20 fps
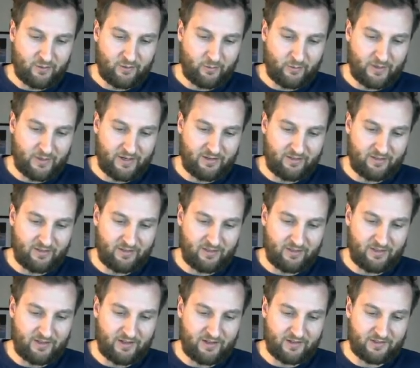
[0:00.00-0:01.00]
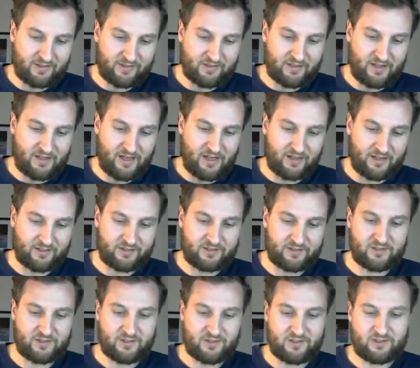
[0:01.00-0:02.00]
with this
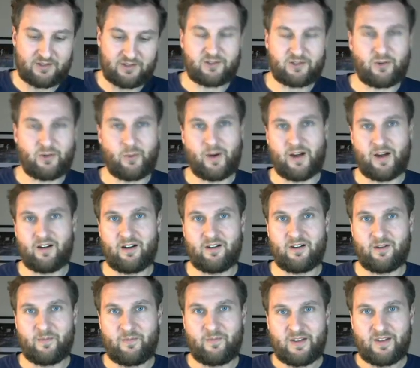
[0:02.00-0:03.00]
x squared.